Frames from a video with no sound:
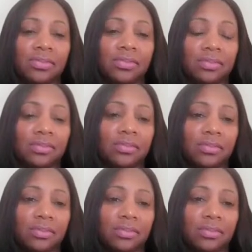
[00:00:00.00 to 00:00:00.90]

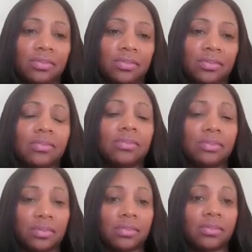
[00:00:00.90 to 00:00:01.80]

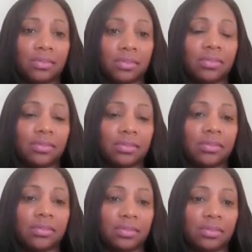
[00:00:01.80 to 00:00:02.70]

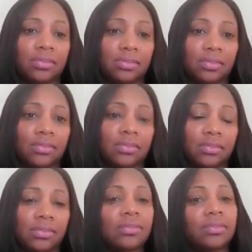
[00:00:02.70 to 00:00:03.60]

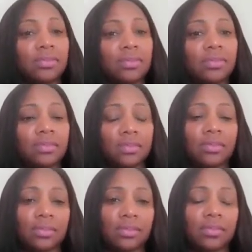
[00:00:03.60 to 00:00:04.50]

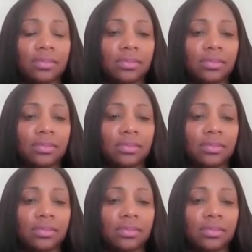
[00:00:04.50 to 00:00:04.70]
No words are spoken by the person on screen.